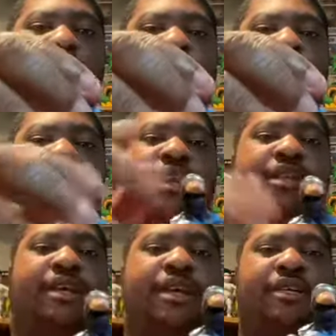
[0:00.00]
back
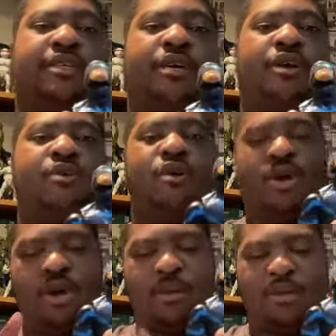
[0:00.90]
like so.
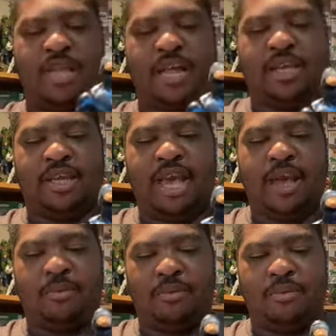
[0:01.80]
Without the
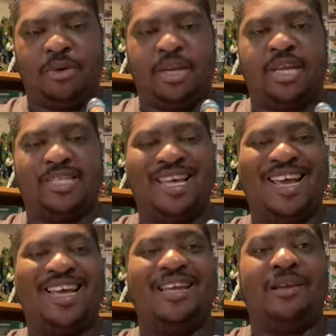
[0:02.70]
cape on, his
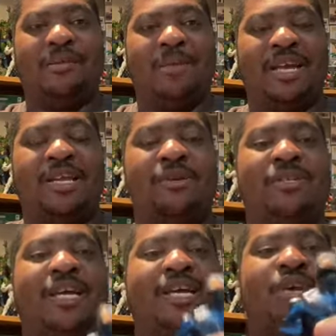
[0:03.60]
head, Magneto's
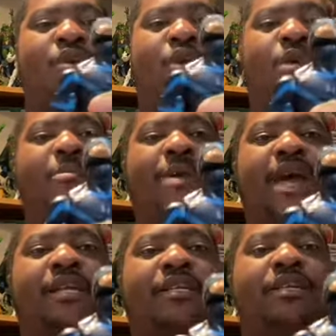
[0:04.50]
head can go all the way
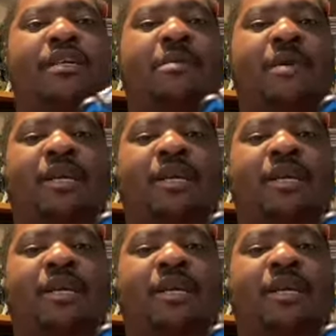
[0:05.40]
back to look up like